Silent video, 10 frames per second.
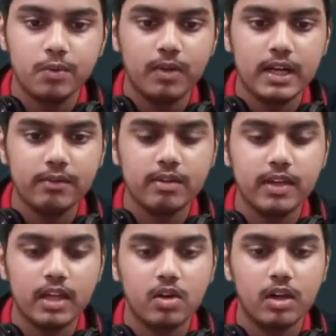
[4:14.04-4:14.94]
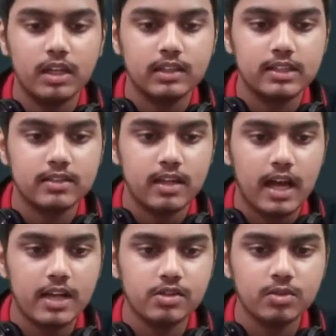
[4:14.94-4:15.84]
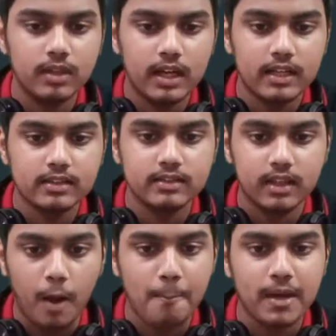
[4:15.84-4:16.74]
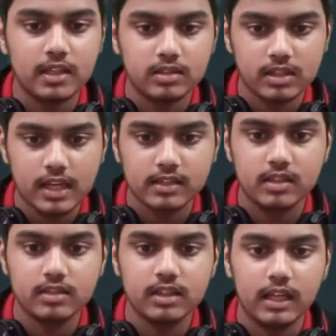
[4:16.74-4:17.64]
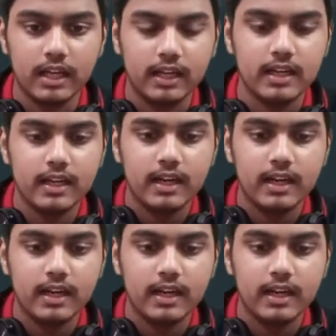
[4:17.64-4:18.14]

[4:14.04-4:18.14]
whenever we are calling this, as soon as the compilers check this line,